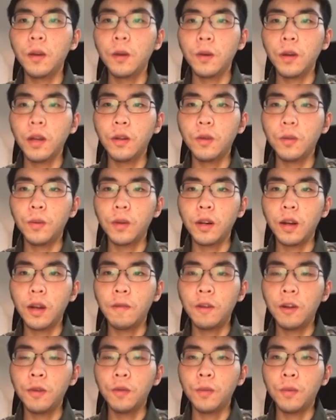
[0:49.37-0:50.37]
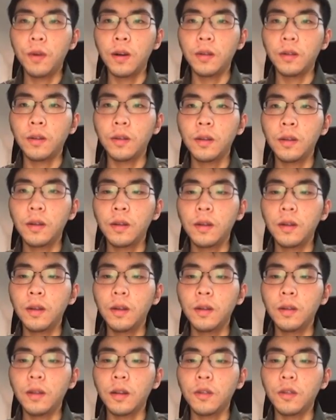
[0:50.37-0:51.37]
You can do whatever you want,
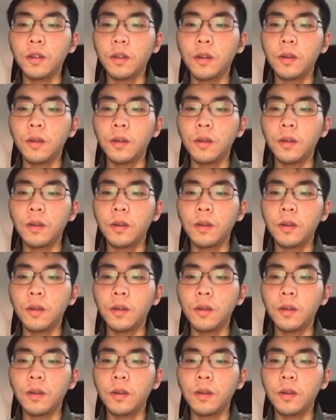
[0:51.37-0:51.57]
such as